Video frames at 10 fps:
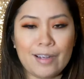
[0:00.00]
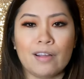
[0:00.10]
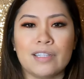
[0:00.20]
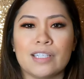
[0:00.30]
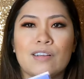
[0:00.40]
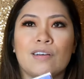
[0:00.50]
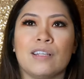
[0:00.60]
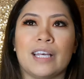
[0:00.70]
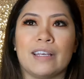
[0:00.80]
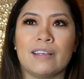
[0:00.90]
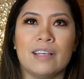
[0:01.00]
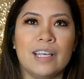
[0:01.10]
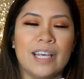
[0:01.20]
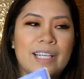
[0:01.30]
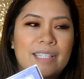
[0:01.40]
got this on like
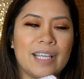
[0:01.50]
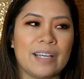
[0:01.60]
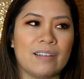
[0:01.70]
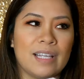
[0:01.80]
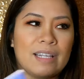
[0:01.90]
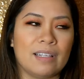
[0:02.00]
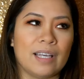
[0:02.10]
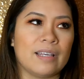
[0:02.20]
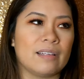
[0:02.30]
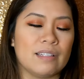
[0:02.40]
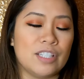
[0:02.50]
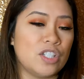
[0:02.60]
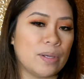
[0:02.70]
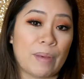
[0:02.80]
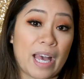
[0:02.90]
a sale at like
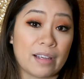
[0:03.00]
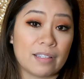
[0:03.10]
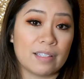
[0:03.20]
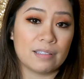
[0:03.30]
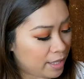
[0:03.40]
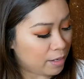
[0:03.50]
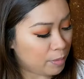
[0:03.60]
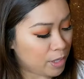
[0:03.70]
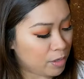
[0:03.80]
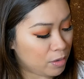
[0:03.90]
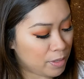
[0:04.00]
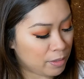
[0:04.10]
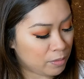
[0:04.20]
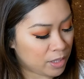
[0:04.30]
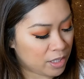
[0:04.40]
TJ Maxx. I think I'm gonna go
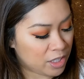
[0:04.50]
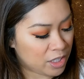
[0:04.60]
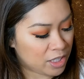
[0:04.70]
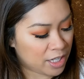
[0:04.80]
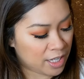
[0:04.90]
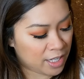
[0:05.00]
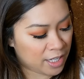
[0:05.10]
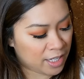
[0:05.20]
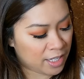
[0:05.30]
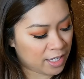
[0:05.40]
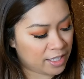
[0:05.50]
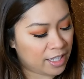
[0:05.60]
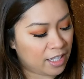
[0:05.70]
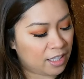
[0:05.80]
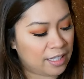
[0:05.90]
in with the shade
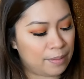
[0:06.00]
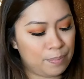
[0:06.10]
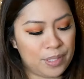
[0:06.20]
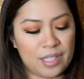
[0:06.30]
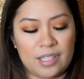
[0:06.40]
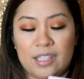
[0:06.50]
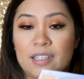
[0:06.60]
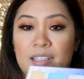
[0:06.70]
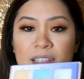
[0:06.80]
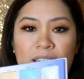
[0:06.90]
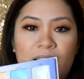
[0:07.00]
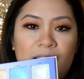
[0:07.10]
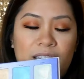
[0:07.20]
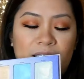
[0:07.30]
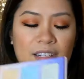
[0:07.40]
Eclipse
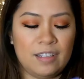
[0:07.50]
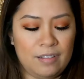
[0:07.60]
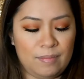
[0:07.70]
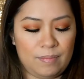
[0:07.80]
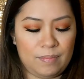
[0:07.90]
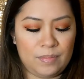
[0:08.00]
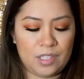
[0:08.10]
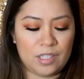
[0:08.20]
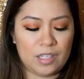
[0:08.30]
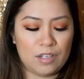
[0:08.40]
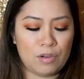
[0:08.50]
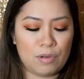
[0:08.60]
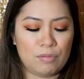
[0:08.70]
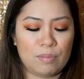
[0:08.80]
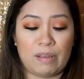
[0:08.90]
here. Just gonna go
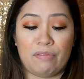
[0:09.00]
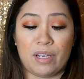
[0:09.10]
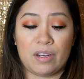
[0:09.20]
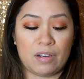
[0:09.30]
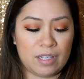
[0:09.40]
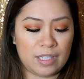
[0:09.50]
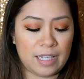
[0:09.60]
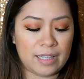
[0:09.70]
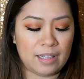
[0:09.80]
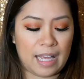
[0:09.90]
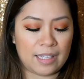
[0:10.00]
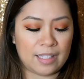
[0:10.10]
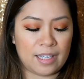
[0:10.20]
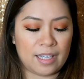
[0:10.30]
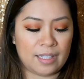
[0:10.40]
in with my finger. It's like the last
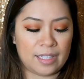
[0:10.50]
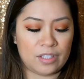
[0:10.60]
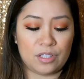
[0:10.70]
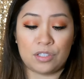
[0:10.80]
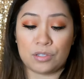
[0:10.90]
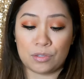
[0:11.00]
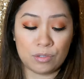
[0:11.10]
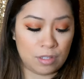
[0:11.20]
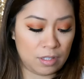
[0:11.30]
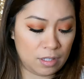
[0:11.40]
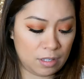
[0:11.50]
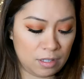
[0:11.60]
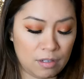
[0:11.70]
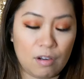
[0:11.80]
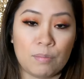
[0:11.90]
thing I like to do
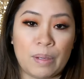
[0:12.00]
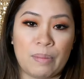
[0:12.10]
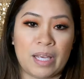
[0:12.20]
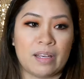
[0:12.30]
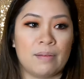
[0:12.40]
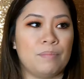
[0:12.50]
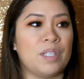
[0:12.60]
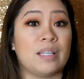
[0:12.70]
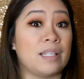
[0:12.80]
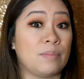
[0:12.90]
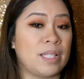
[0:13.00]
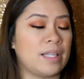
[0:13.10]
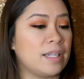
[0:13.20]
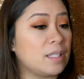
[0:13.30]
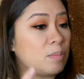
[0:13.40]
on my makeup besides my
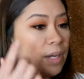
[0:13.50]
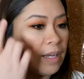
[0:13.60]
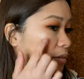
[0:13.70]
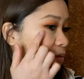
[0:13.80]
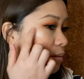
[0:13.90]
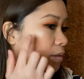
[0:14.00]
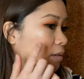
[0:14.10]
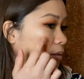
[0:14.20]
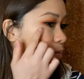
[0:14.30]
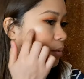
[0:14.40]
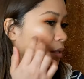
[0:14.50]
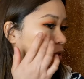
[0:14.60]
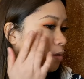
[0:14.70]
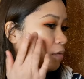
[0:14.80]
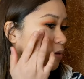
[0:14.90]
setting spray. Put it
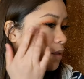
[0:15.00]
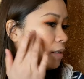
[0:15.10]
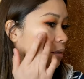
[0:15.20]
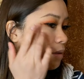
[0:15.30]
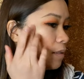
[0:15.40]
over